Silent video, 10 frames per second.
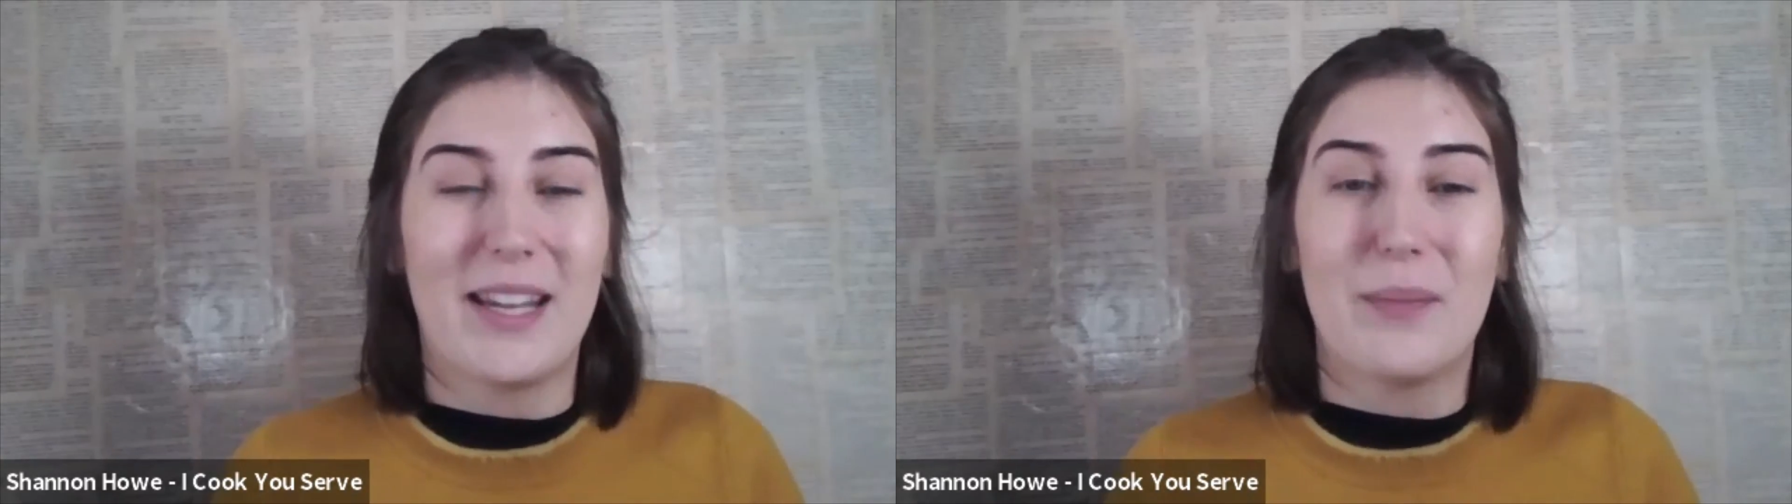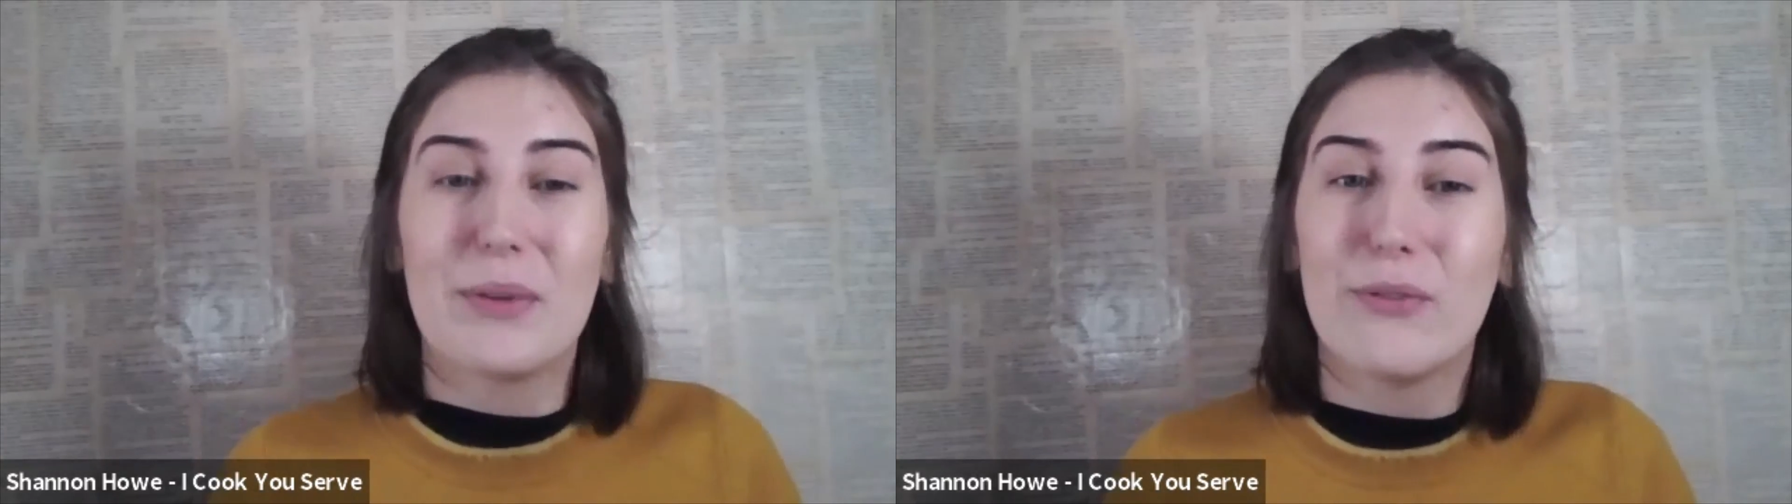It
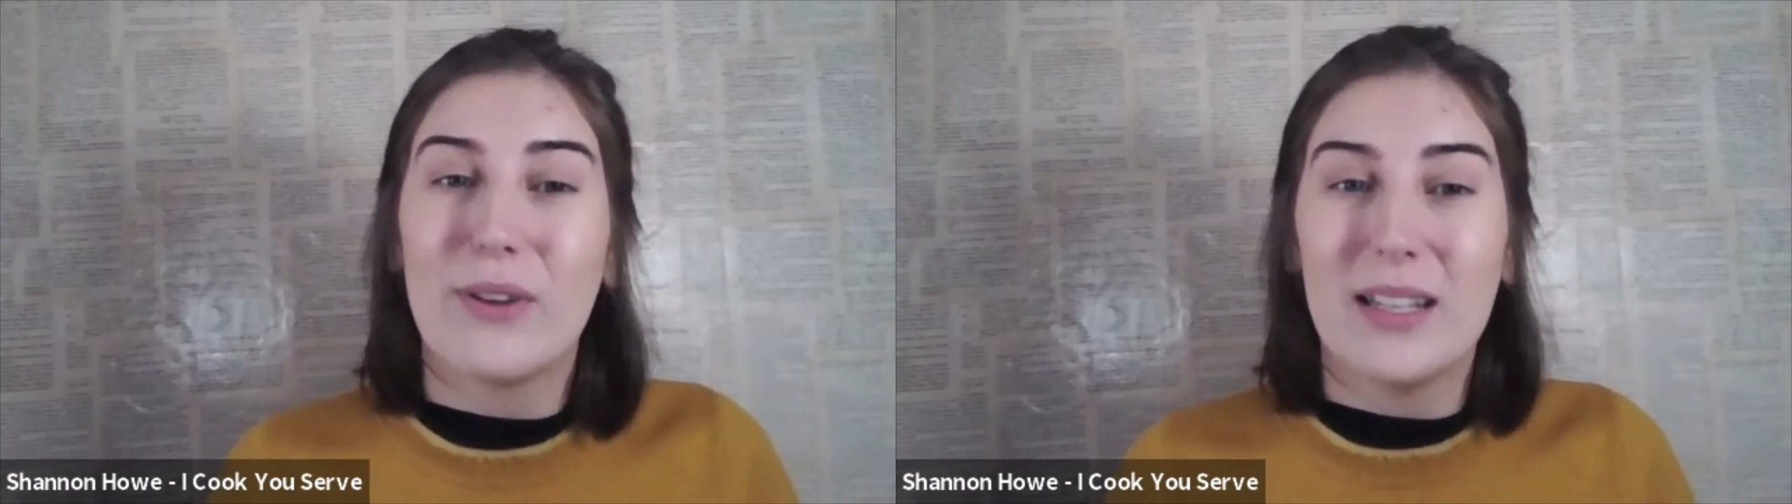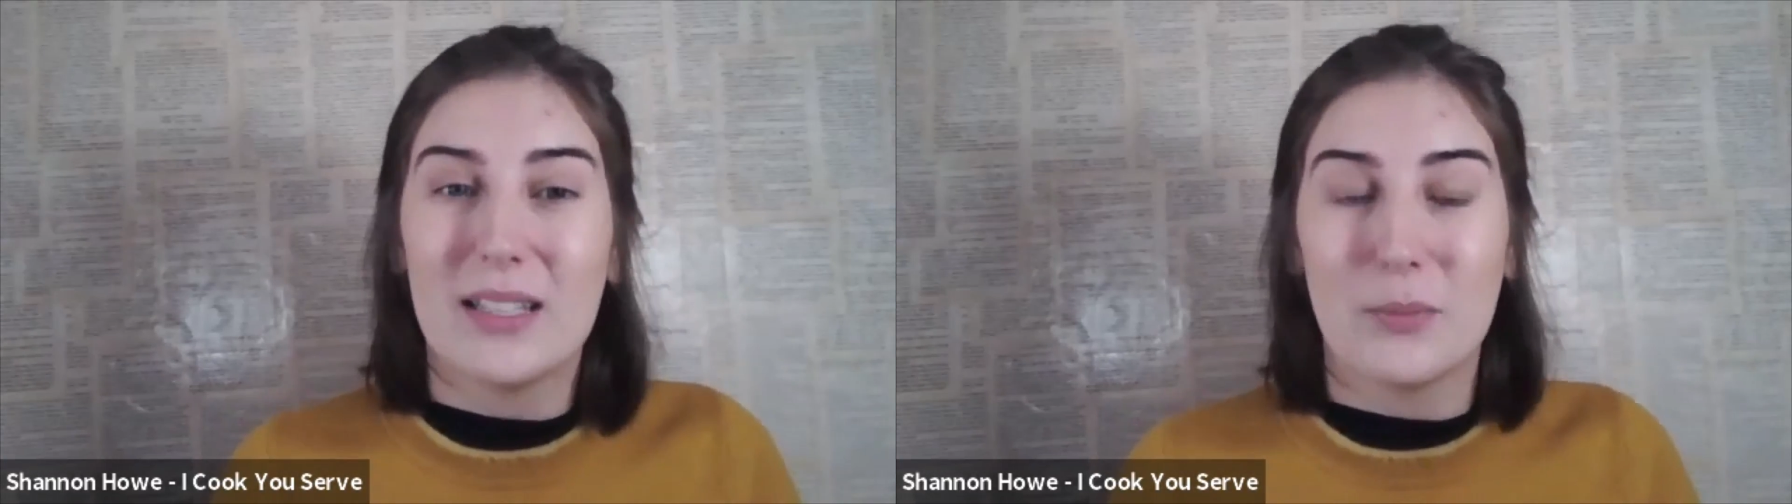can be
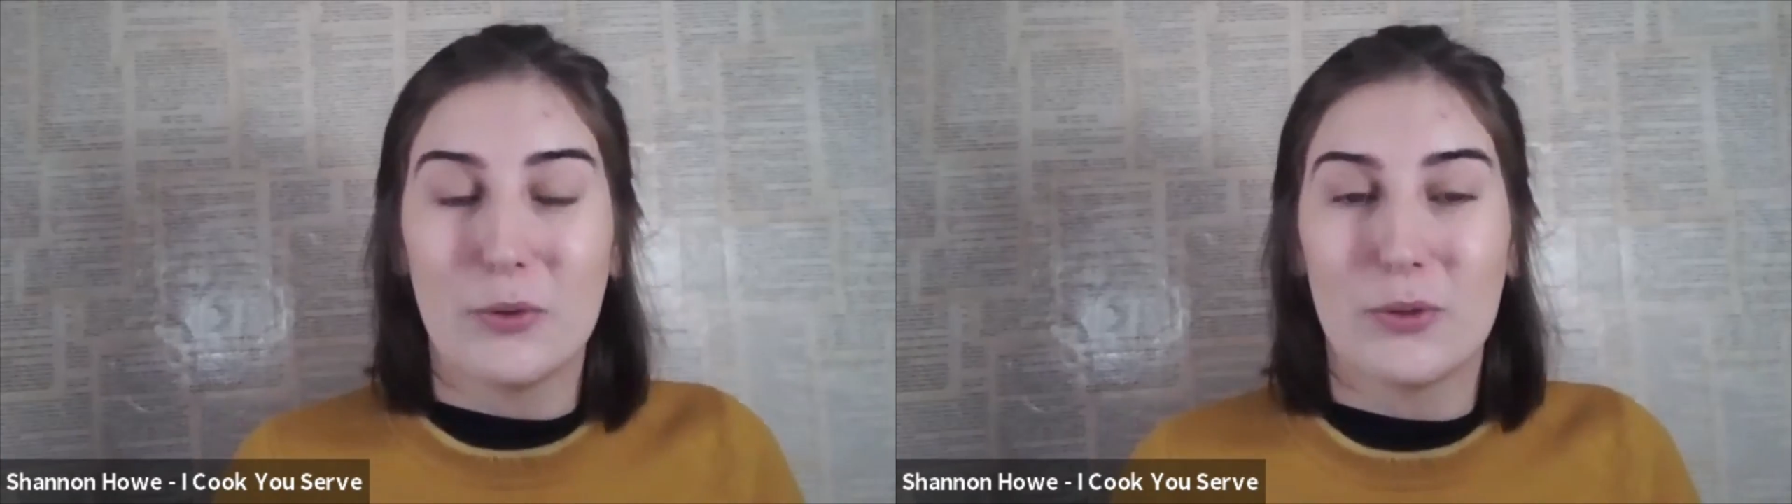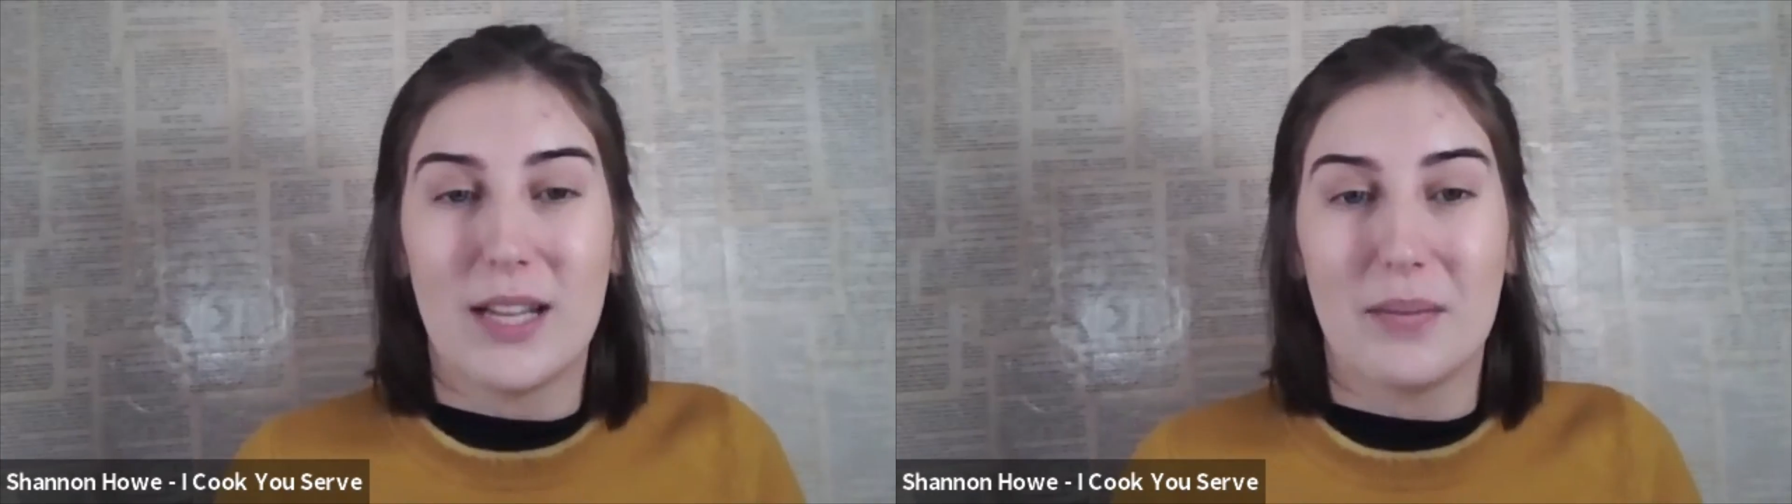really
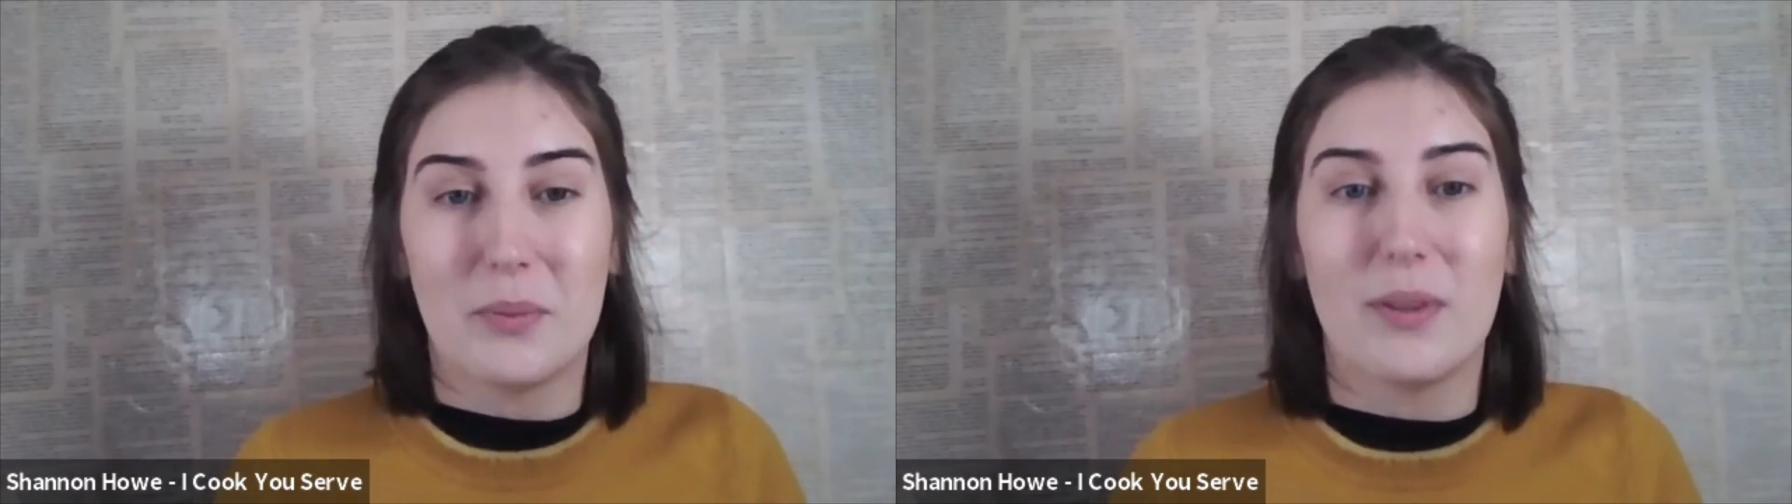small steps,